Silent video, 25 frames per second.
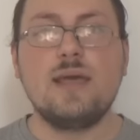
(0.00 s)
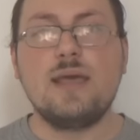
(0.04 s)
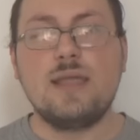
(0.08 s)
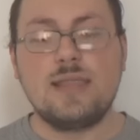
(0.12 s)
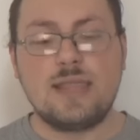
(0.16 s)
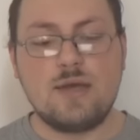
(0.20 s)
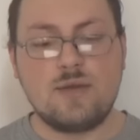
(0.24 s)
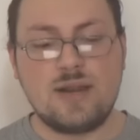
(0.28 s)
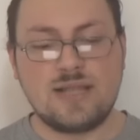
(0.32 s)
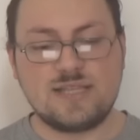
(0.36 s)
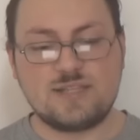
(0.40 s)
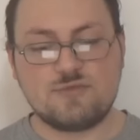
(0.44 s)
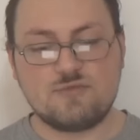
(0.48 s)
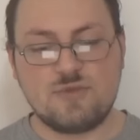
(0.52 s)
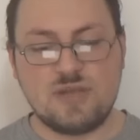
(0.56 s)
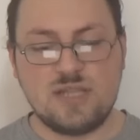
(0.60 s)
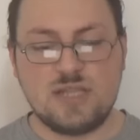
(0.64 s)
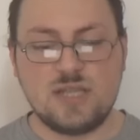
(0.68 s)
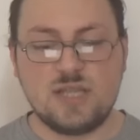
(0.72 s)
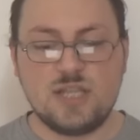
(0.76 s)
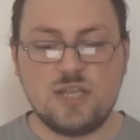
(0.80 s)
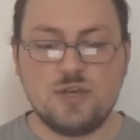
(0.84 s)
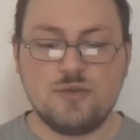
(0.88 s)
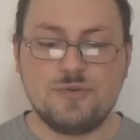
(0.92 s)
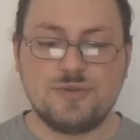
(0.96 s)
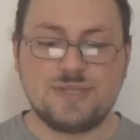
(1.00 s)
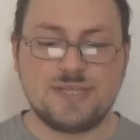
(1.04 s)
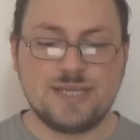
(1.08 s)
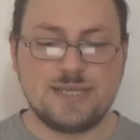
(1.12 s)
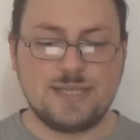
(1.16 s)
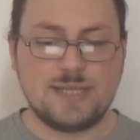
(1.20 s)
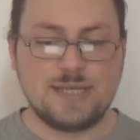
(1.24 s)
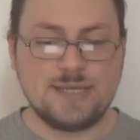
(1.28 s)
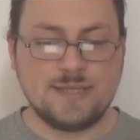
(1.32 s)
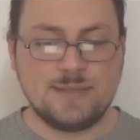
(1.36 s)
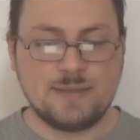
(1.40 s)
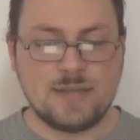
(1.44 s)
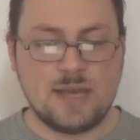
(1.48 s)
Now let's read the news
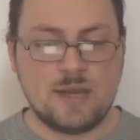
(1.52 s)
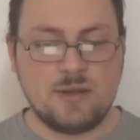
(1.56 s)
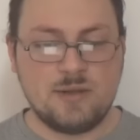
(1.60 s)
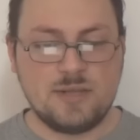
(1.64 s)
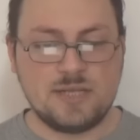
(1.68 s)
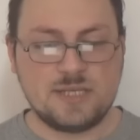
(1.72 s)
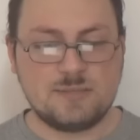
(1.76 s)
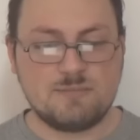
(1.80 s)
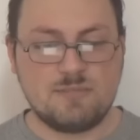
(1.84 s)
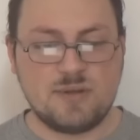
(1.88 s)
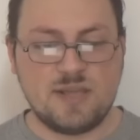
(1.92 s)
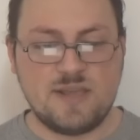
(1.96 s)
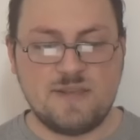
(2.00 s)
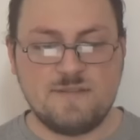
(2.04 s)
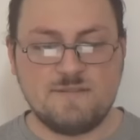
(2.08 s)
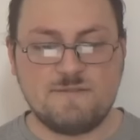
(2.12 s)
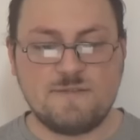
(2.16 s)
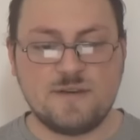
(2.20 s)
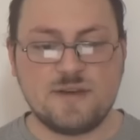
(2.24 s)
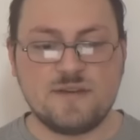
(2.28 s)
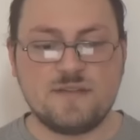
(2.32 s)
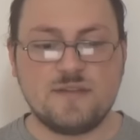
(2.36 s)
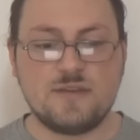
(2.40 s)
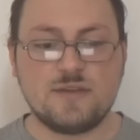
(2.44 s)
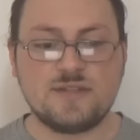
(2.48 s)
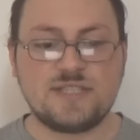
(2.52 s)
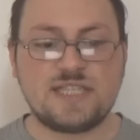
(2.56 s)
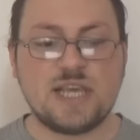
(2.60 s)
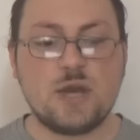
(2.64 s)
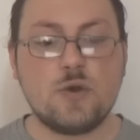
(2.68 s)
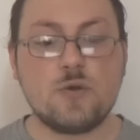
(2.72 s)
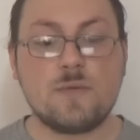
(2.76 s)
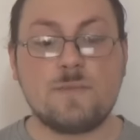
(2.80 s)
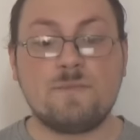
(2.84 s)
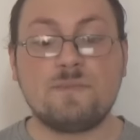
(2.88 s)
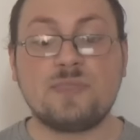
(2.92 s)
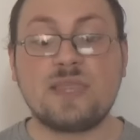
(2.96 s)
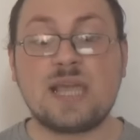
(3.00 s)
and then I'll explain further.
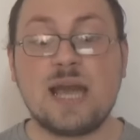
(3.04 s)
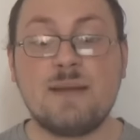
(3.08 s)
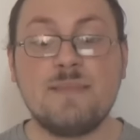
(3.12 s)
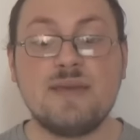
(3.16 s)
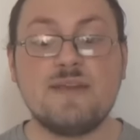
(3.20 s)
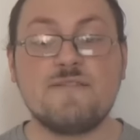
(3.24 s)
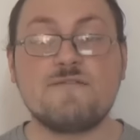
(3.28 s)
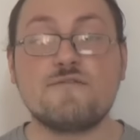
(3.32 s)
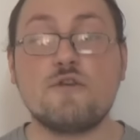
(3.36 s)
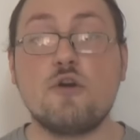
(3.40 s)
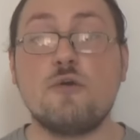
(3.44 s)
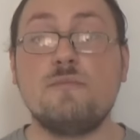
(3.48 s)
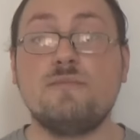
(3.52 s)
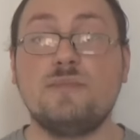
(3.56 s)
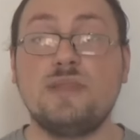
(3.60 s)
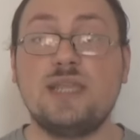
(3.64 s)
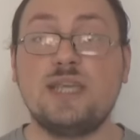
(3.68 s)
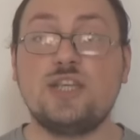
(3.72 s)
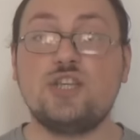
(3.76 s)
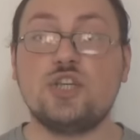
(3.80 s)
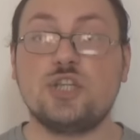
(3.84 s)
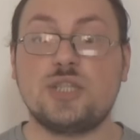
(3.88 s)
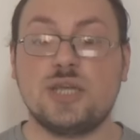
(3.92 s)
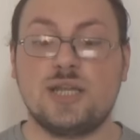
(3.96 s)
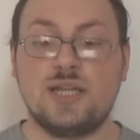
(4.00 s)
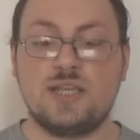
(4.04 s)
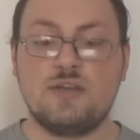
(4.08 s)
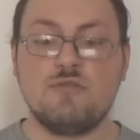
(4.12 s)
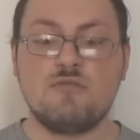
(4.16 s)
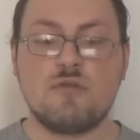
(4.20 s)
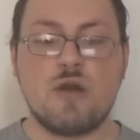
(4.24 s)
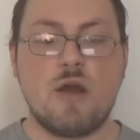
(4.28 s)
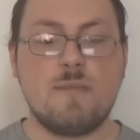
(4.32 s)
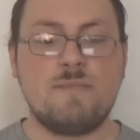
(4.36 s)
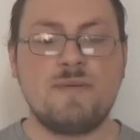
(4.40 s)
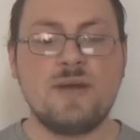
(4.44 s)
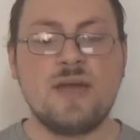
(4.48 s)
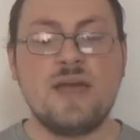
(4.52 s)
So, coming from Digital
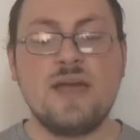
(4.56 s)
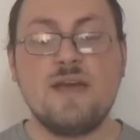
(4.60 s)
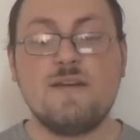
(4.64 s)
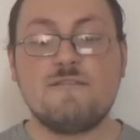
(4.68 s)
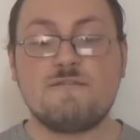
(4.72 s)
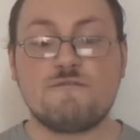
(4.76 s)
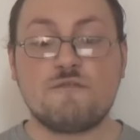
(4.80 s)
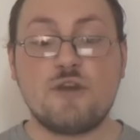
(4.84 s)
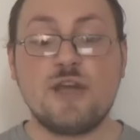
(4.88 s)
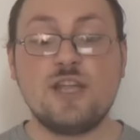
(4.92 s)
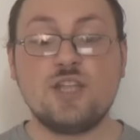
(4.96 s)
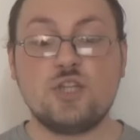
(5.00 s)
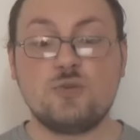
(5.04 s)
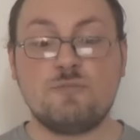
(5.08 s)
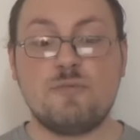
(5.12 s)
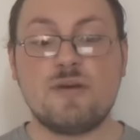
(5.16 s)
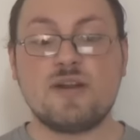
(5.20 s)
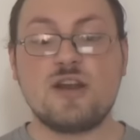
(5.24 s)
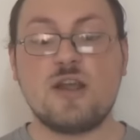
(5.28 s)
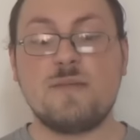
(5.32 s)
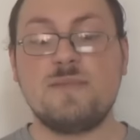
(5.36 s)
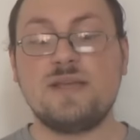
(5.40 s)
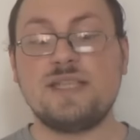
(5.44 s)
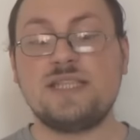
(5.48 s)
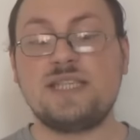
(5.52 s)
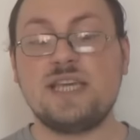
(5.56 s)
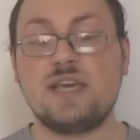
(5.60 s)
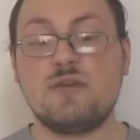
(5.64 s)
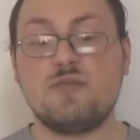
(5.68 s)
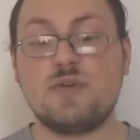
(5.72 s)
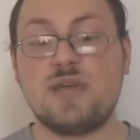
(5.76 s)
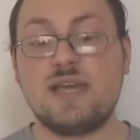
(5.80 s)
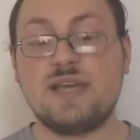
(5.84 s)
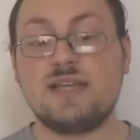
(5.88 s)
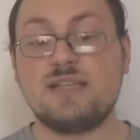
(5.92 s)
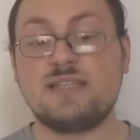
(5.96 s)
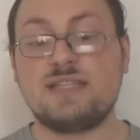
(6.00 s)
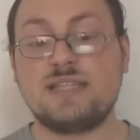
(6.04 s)
Europe, French
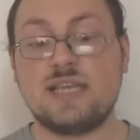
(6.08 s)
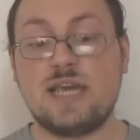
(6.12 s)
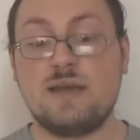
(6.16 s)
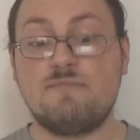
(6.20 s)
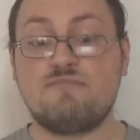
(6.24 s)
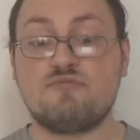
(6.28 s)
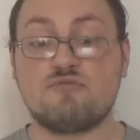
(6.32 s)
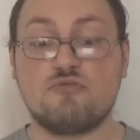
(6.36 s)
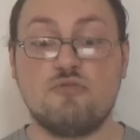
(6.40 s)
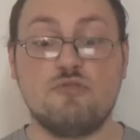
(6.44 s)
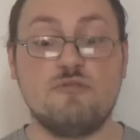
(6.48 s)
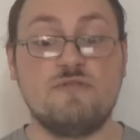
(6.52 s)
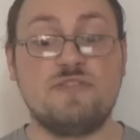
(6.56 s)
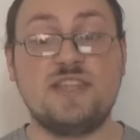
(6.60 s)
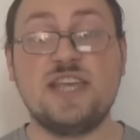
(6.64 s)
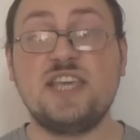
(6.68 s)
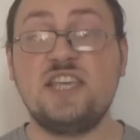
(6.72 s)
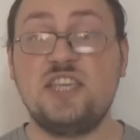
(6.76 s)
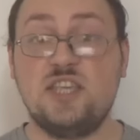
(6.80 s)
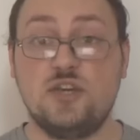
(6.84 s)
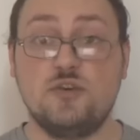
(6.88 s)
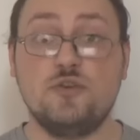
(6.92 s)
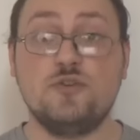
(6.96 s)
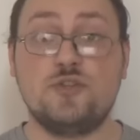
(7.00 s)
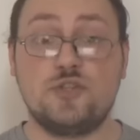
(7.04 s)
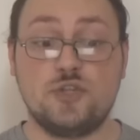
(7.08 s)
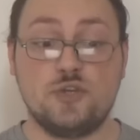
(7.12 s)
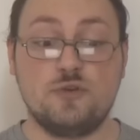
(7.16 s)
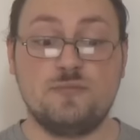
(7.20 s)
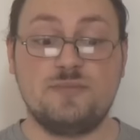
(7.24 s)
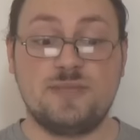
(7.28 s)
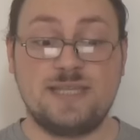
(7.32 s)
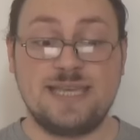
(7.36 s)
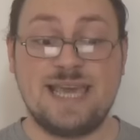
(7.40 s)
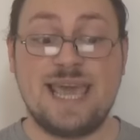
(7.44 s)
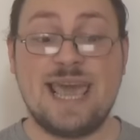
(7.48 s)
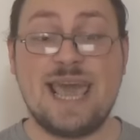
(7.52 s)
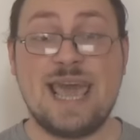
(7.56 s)
parliamentarians approved a YouTube
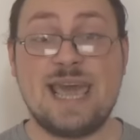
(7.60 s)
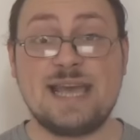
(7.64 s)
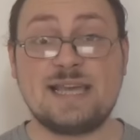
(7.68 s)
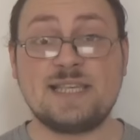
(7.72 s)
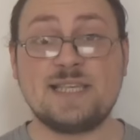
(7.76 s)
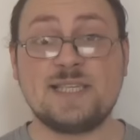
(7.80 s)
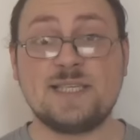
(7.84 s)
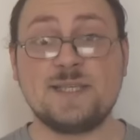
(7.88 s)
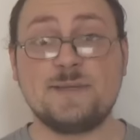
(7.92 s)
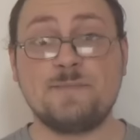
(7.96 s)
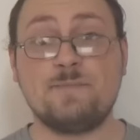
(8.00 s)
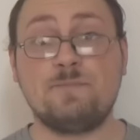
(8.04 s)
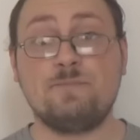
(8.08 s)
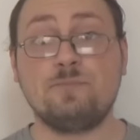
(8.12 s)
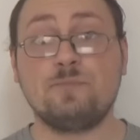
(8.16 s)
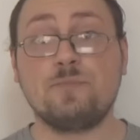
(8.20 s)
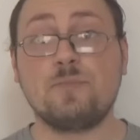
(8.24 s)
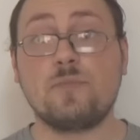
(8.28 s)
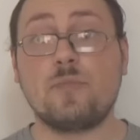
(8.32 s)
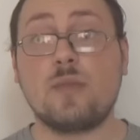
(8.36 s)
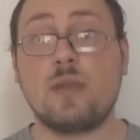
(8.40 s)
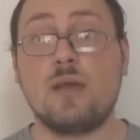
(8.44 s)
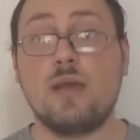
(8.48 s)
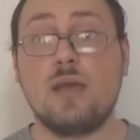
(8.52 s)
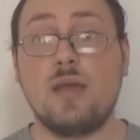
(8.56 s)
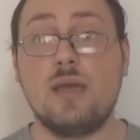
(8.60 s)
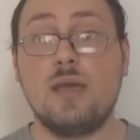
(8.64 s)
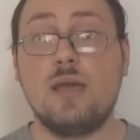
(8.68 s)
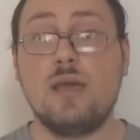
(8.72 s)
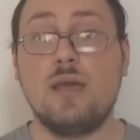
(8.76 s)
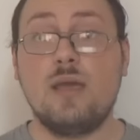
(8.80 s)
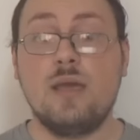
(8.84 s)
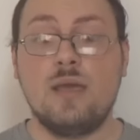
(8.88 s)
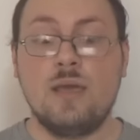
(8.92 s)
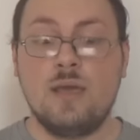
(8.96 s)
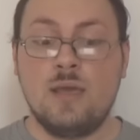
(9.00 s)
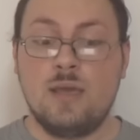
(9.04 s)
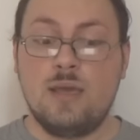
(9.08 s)
tax.
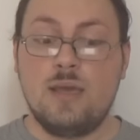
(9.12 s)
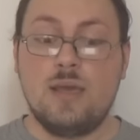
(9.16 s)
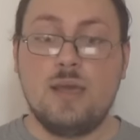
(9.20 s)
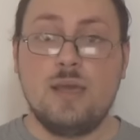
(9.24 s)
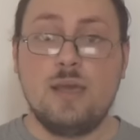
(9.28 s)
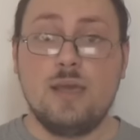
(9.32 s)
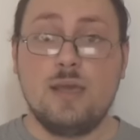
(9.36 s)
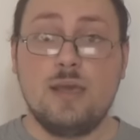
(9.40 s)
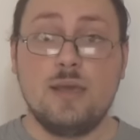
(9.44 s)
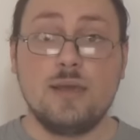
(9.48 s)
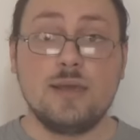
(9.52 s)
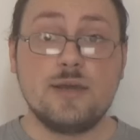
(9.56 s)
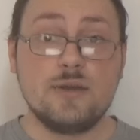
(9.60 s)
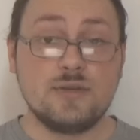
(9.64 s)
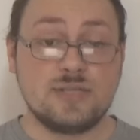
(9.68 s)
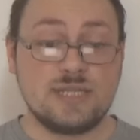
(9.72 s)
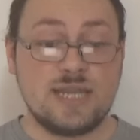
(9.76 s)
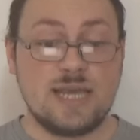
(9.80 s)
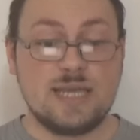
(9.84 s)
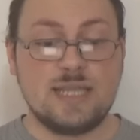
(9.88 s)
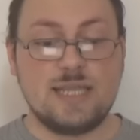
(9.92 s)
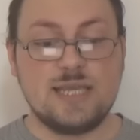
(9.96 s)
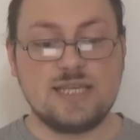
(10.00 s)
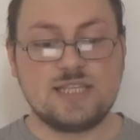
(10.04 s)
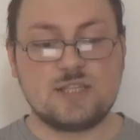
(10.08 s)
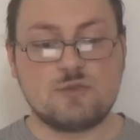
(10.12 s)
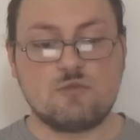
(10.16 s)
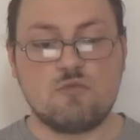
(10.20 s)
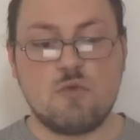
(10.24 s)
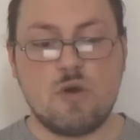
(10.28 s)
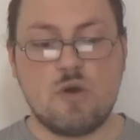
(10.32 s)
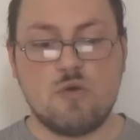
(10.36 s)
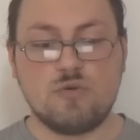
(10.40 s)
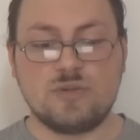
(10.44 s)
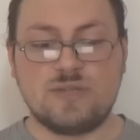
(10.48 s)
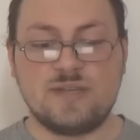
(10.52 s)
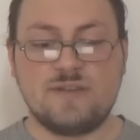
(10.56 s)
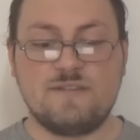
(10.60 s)
And goes like this,
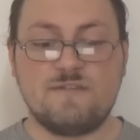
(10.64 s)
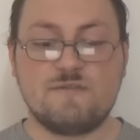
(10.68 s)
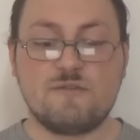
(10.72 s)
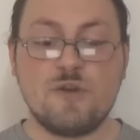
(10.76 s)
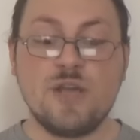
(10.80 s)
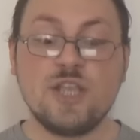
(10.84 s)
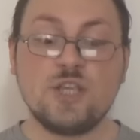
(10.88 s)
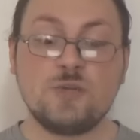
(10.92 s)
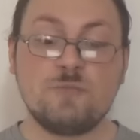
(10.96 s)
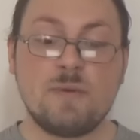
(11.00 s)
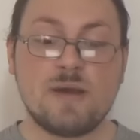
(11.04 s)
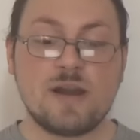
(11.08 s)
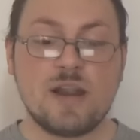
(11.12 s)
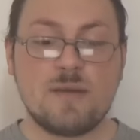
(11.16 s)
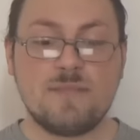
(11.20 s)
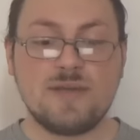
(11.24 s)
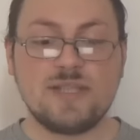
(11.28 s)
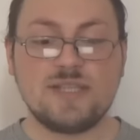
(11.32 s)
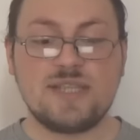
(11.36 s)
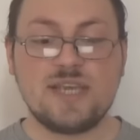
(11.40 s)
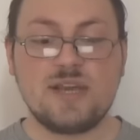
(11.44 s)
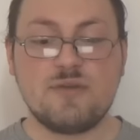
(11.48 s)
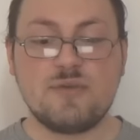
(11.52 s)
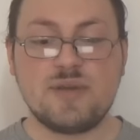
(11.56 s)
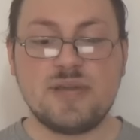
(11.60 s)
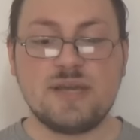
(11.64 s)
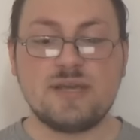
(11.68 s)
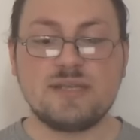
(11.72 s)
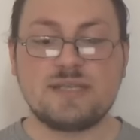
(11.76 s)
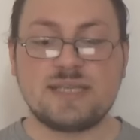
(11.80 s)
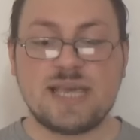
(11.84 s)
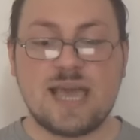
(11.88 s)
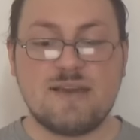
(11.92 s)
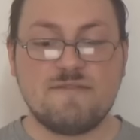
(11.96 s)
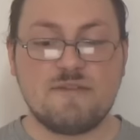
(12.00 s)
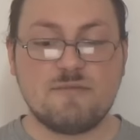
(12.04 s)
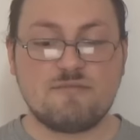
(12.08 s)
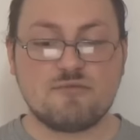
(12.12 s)
quote, French parliamentarians
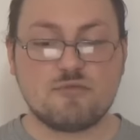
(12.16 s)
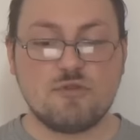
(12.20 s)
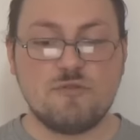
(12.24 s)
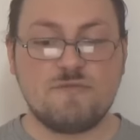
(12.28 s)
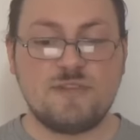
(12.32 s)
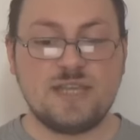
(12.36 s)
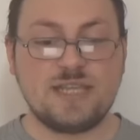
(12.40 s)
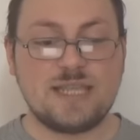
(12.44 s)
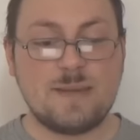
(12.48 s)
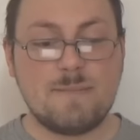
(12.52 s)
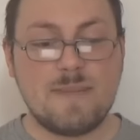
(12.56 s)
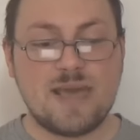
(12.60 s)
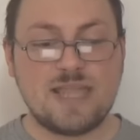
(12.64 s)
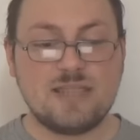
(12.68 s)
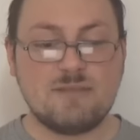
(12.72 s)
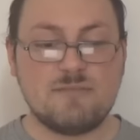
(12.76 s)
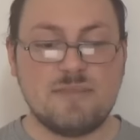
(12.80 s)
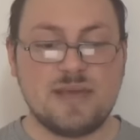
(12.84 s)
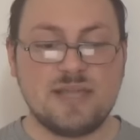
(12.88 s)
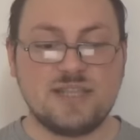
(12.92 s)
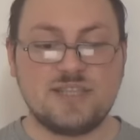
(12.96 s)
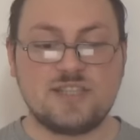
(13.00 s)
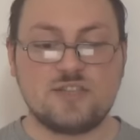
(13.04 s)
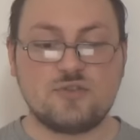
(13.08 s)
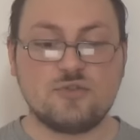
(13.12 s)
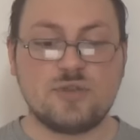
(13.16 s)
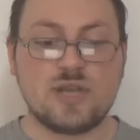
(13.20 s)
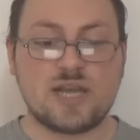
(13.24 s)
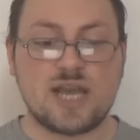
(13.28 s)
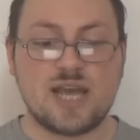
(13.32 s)
have approved an amendment to the